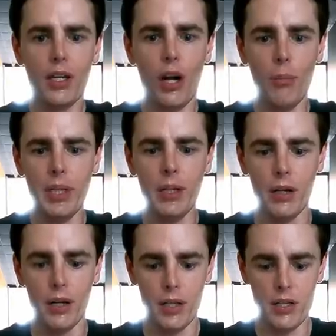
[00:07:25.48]
come
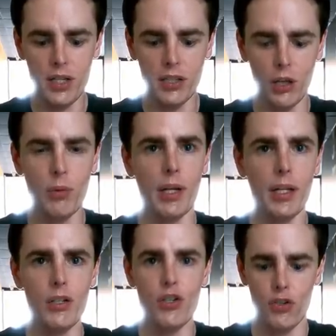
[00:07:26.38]
here and sit down and
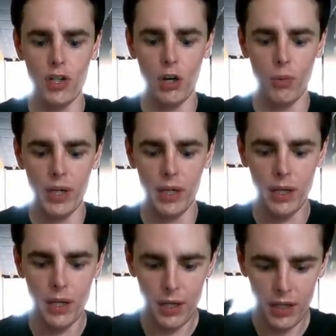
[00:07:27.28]
eat straight away.
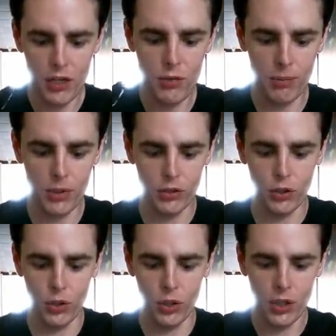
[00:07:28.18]
And that's what I'm going to
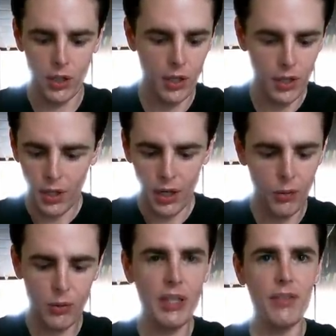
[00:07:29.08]
do.
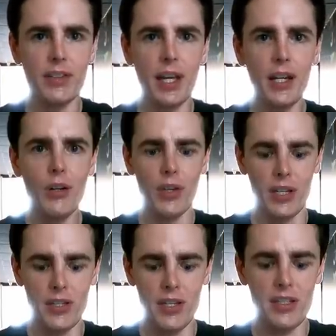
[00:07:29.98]
How do I even tackle
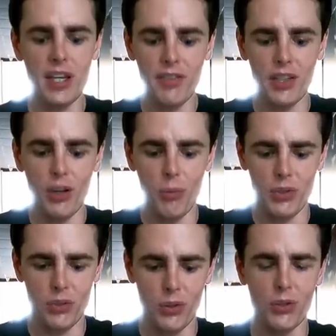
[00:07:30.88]
this? This is definitely not
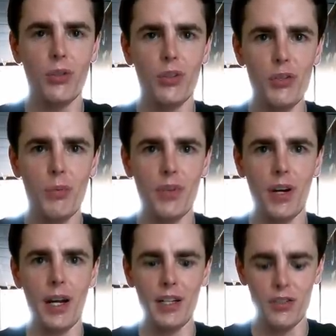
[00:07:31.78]
one you use with your
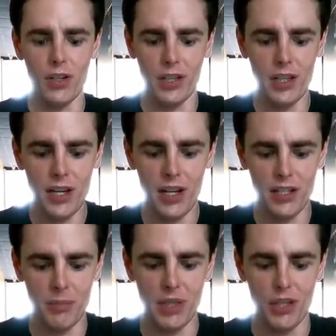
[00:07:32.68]
hands, right? This has
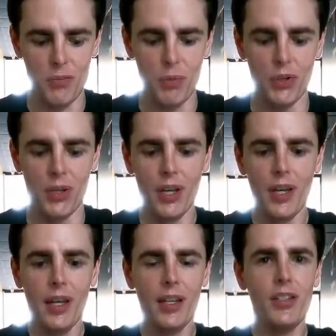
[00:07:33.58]
to be the spoon.
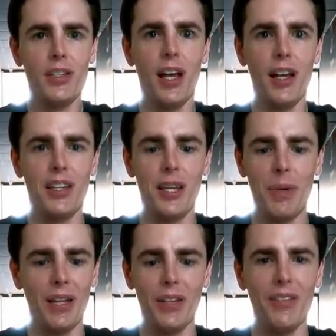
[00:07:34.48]
It just has to
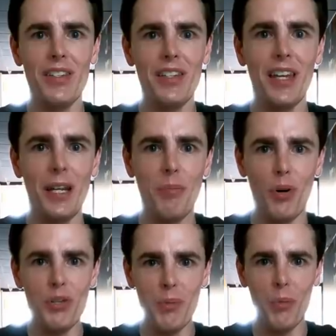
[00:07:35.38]
be. I don't even see any
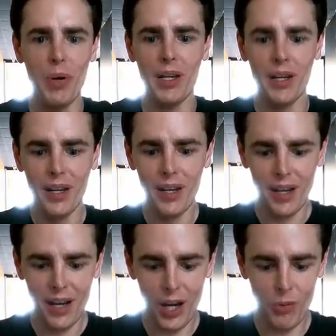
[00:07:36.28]
possible way
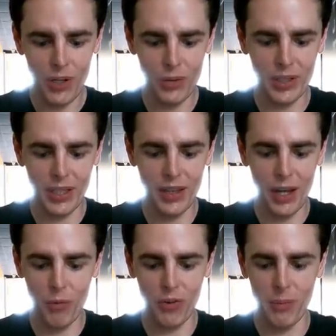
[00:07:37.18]
how I could eat
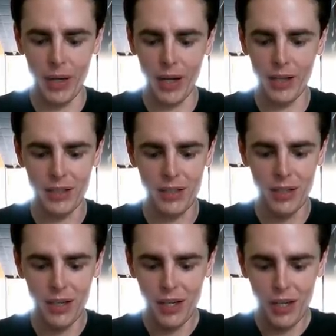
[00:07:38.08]
that with my hands.
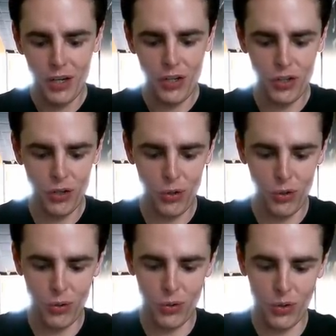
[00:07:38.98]

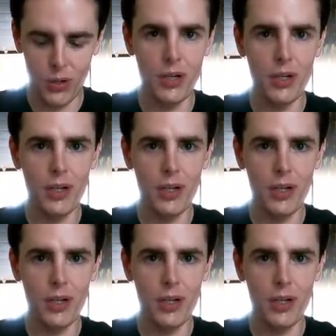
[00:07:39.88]
So,